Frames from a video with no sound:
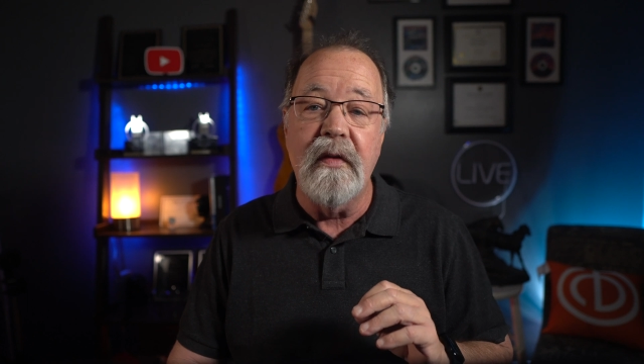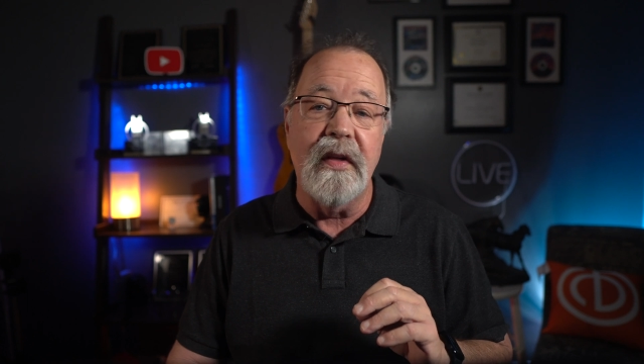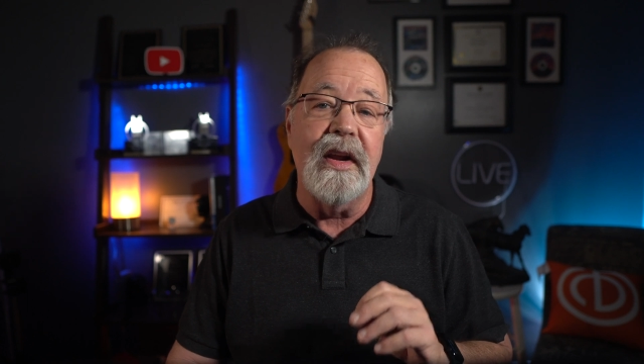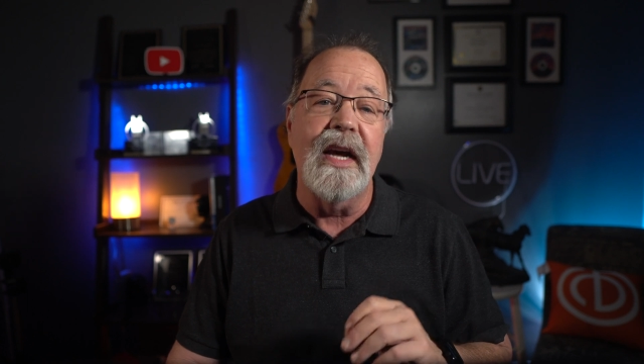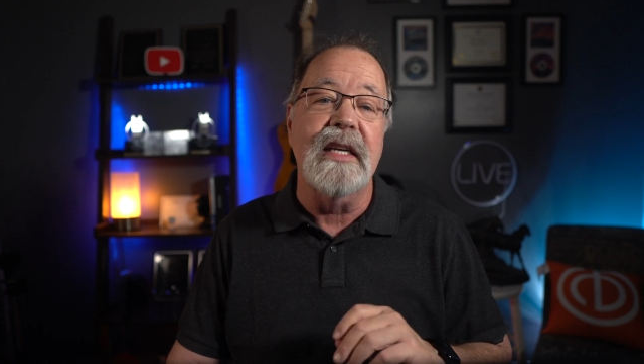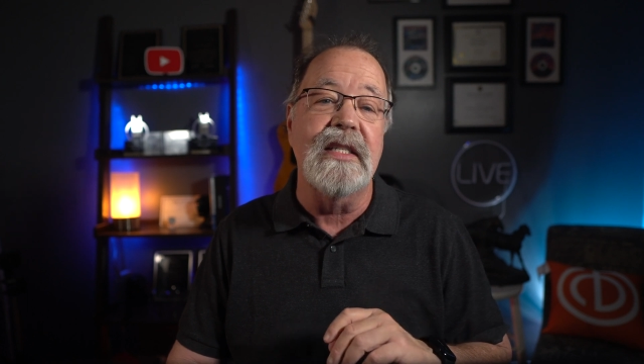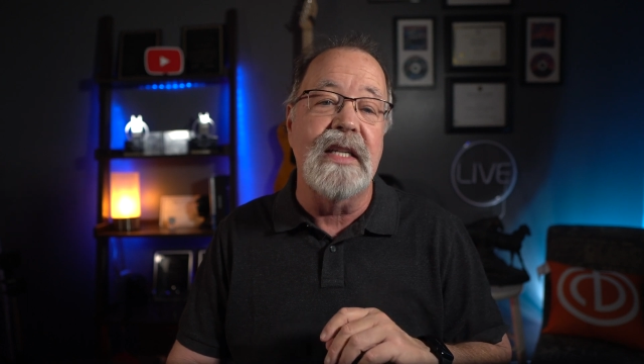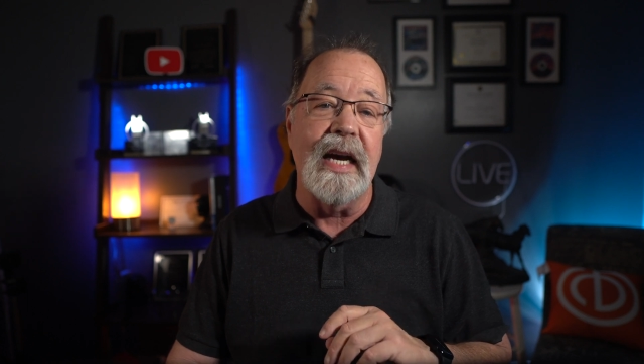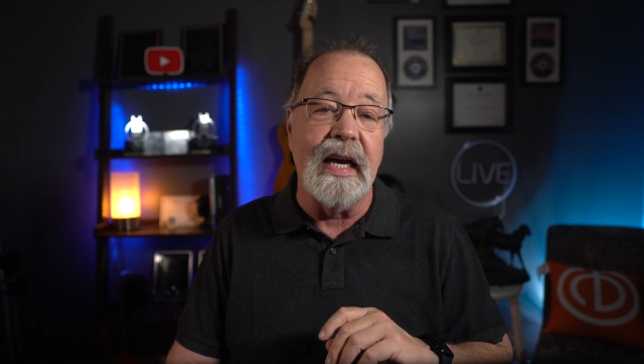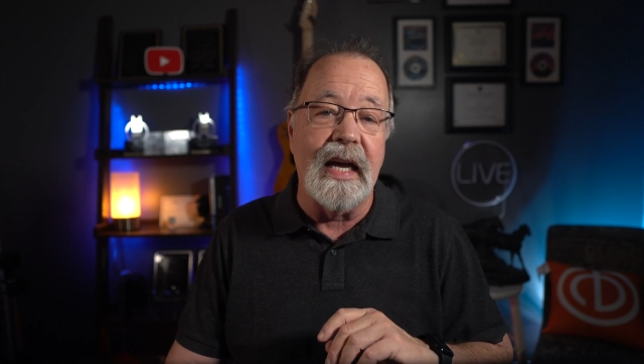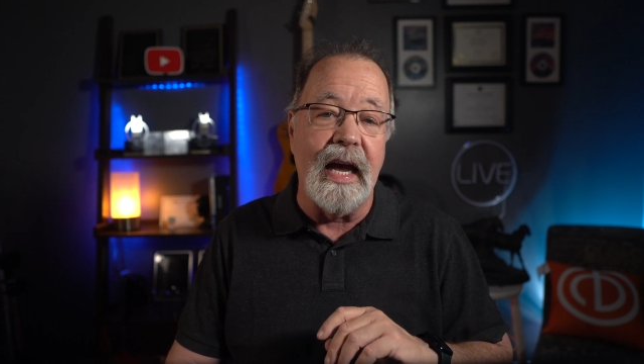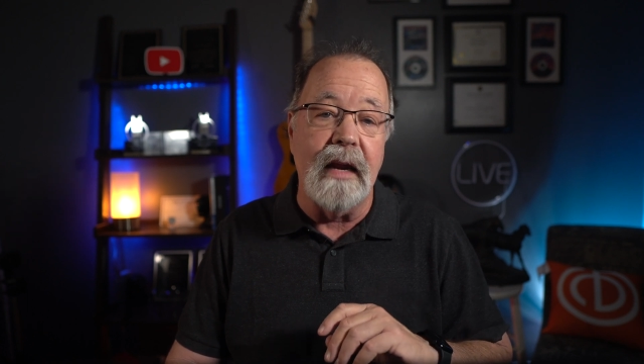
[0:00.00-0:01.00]
the next
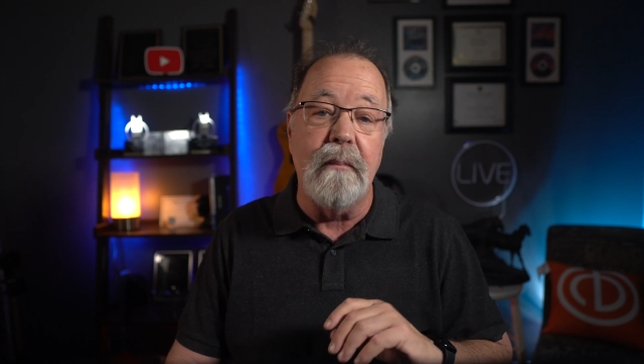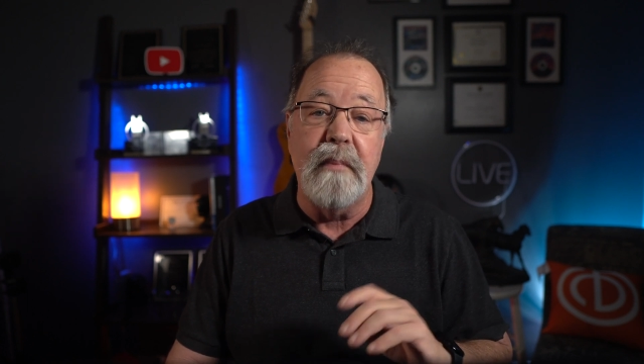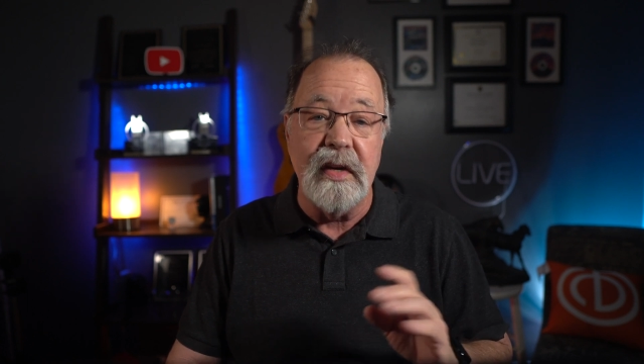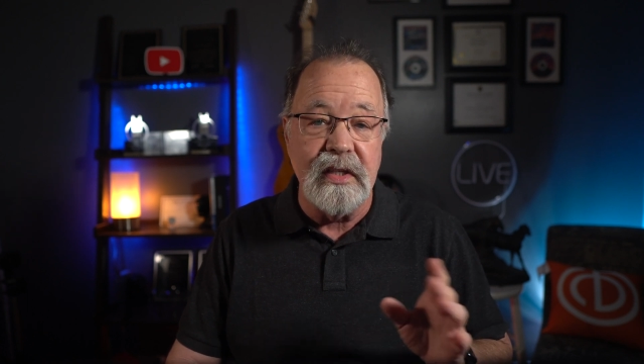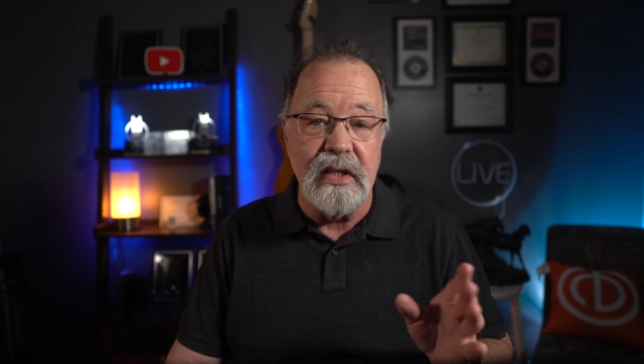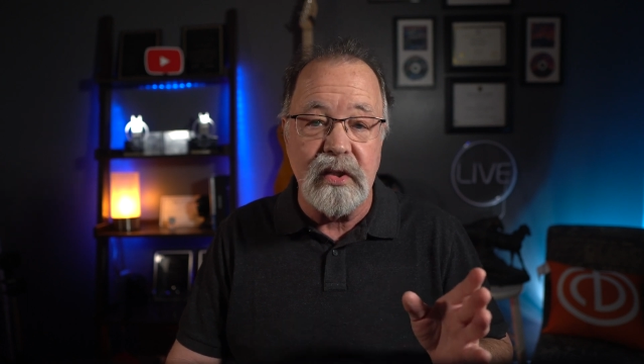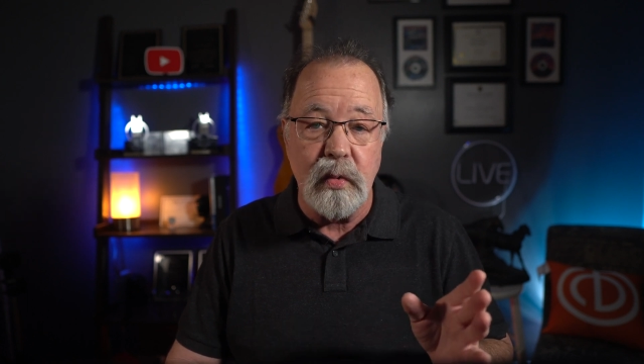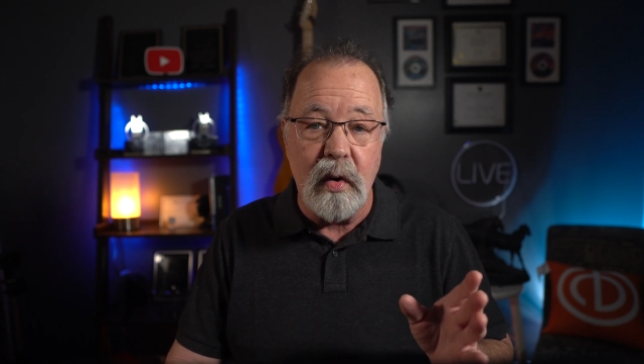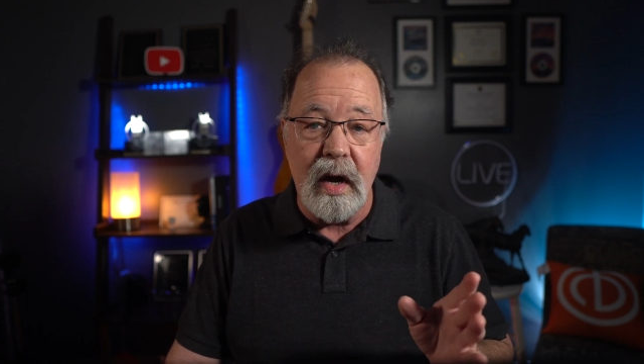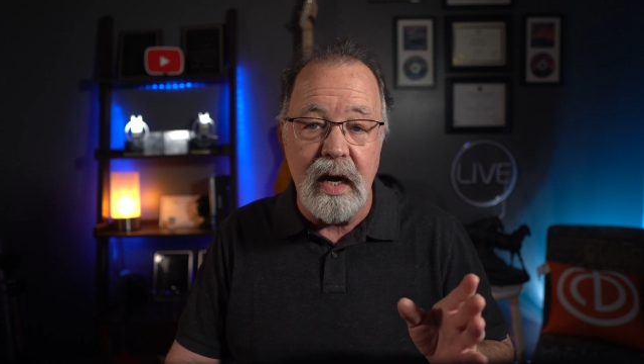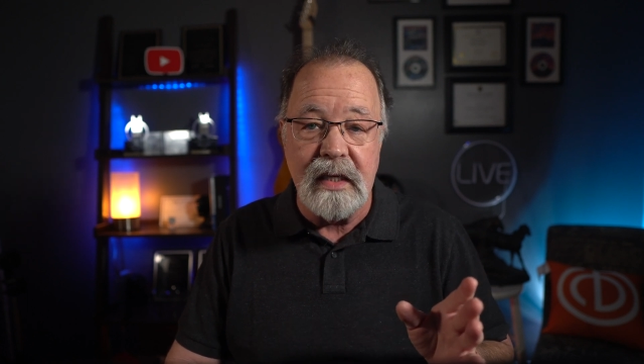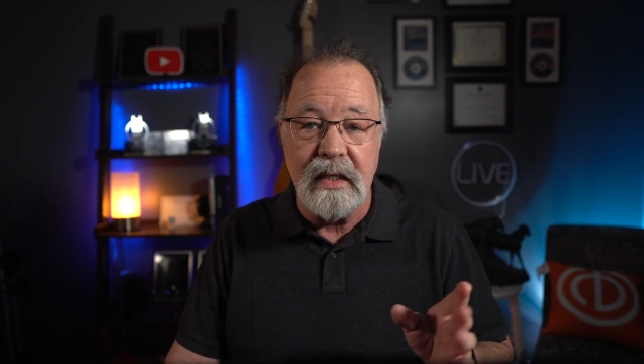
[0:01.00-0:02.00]
decade.
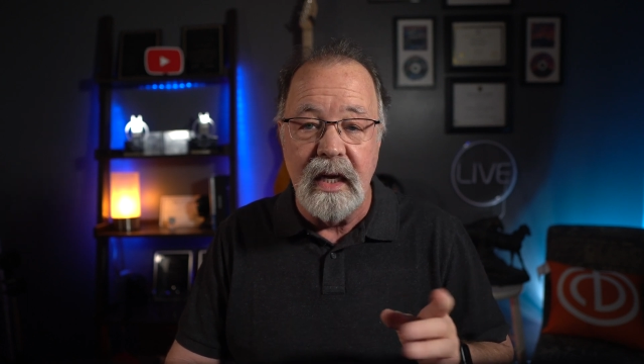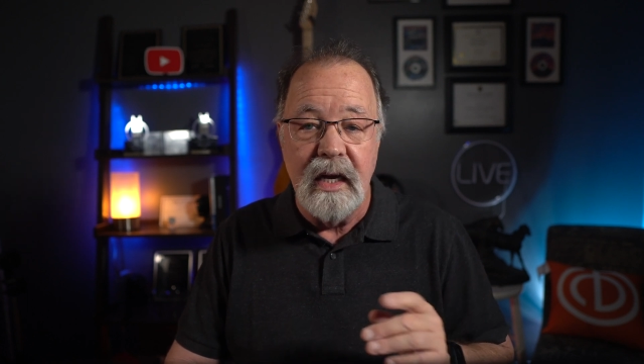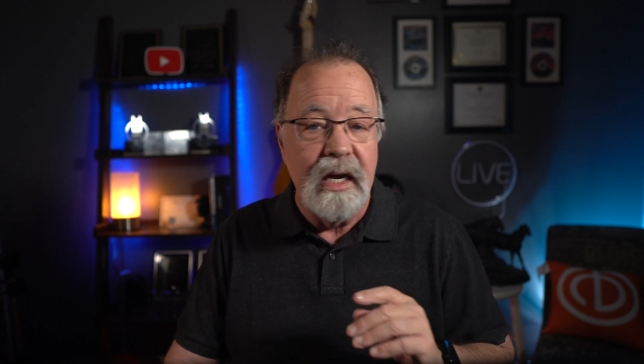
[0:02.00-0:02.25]
Business-wise,